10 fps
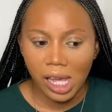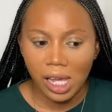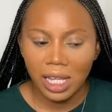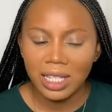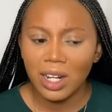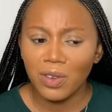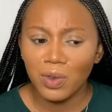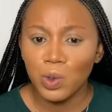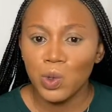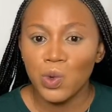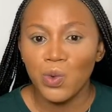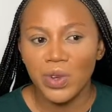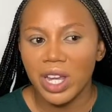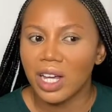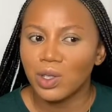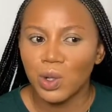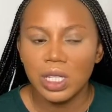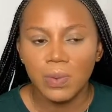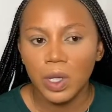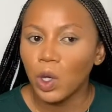instead of you to react or
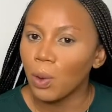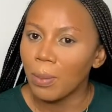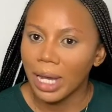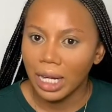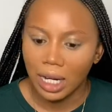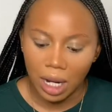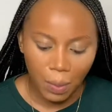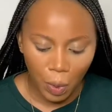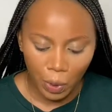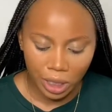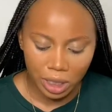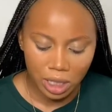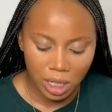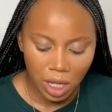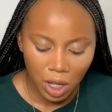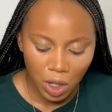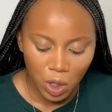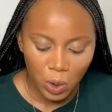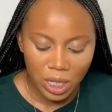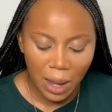speak your mind at that point,
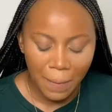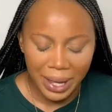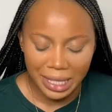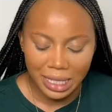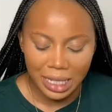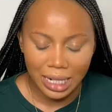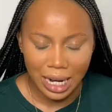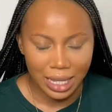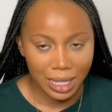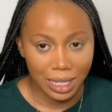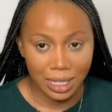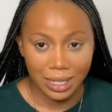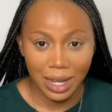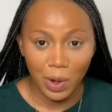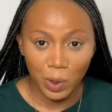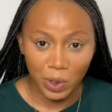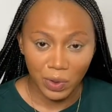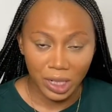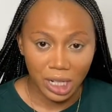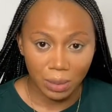you start painting nicer scenarios for
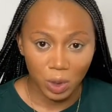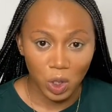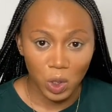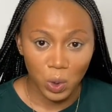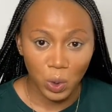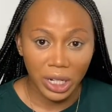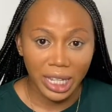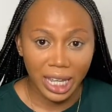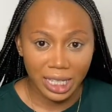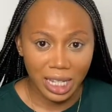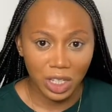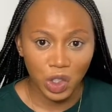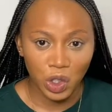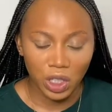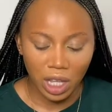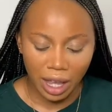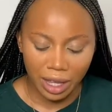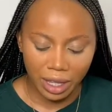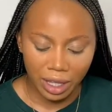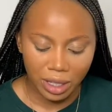them just so they get a
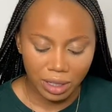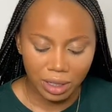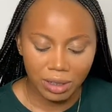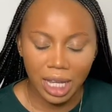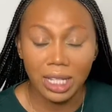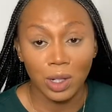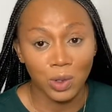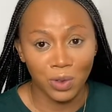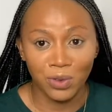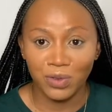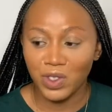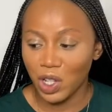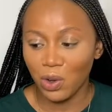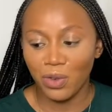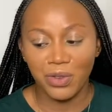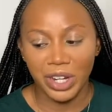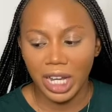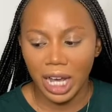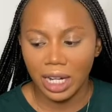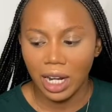get out of jail free
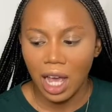card,